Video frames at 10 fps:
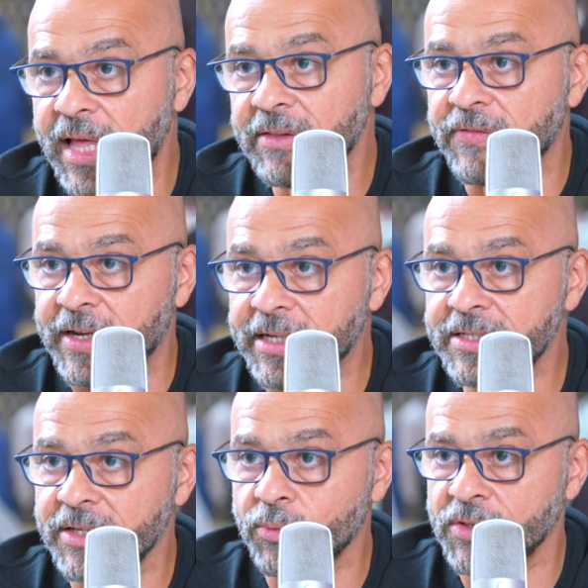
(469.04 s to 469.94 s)

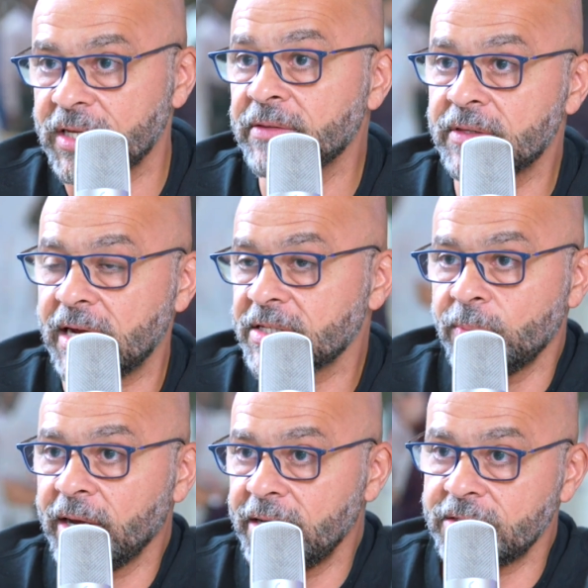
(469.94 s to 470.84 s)
Netflix. It was addressed
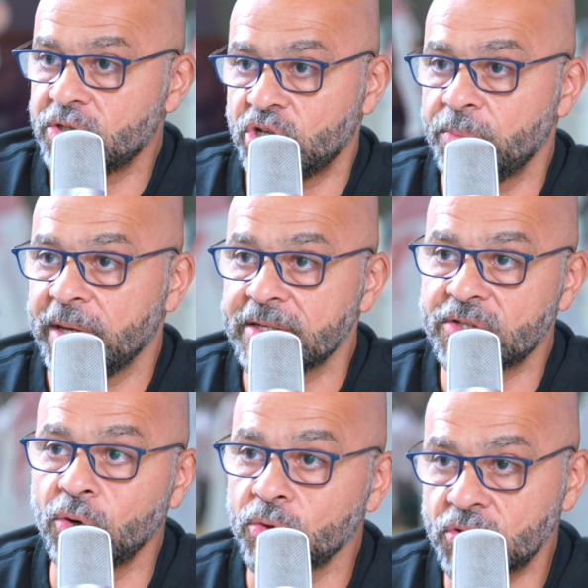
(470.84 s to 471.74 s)
by chipping
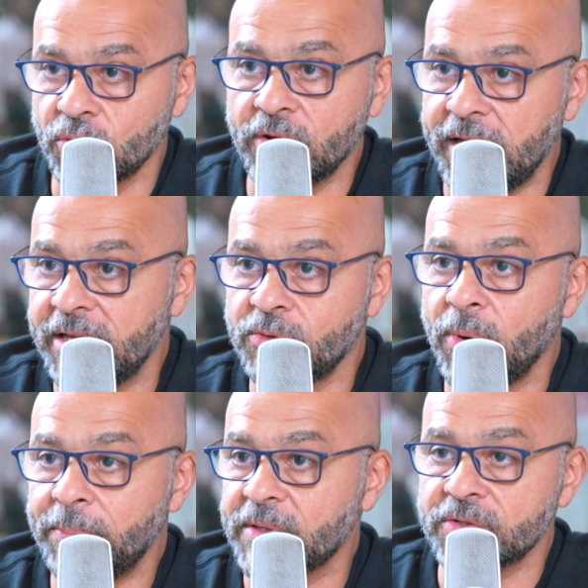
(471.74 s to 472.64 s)
stones to create
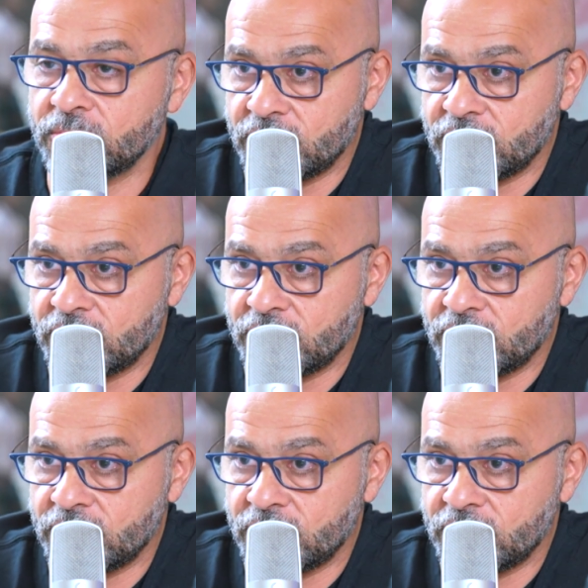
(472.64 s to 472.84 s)
weapons or